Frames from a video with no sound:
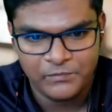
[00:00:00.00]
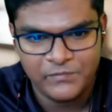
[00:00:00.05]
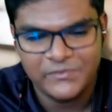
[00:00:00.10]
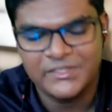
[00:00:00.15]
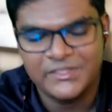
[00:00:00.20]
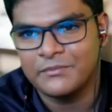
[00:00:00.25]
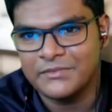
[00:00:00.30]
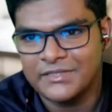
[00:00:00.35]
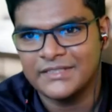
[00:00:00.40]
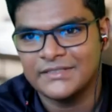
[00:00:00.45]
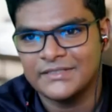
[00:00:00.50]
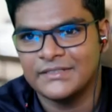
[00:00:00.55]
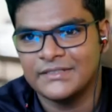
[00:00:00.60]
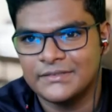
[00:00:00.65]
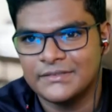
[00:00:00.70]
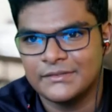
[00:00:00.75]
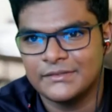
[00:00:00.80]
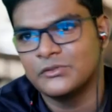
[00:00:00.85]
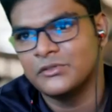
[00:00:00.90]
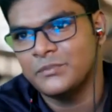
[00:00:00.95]
Some
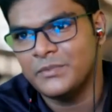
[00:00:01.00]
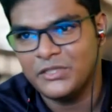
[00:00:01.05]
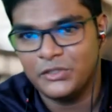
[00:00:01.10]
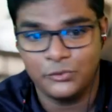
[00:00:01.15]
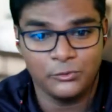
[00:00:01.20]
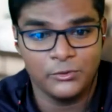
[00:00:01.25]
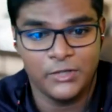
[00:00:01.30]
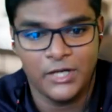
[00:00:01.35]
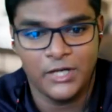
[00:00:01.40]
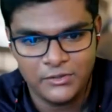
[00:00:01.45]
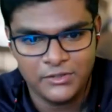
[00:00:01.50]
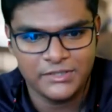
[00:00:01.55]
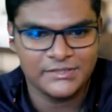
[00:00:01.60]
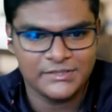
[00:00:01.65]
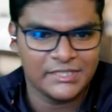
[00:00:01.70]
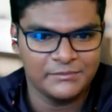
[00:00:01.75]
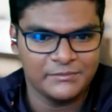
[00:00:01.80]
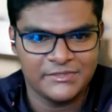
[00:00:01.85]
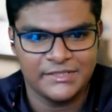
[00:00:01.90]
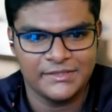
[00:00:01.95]
sessions could be two
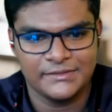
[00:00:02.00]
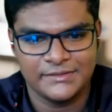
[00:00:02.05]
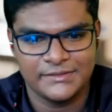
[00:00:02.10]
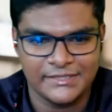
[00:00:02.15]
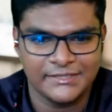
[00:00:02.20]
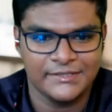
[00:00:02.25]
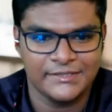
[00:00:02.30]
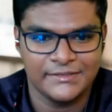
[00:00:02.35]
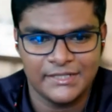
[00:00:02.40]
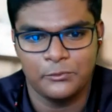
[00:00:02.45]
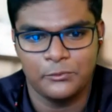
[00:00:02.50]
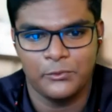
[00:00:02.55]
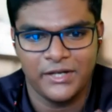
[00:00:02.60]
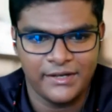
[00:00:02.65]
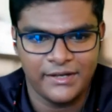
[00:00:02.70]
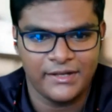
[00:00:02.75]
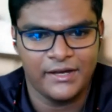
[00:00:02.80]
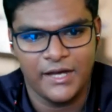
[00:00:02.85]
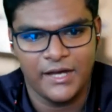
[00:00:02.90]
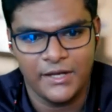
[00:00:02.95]
hours. Some se sessions are one
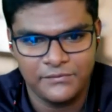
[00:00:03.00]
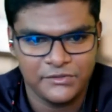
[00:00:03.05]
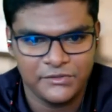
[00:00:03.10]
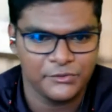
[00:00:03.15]
and a half.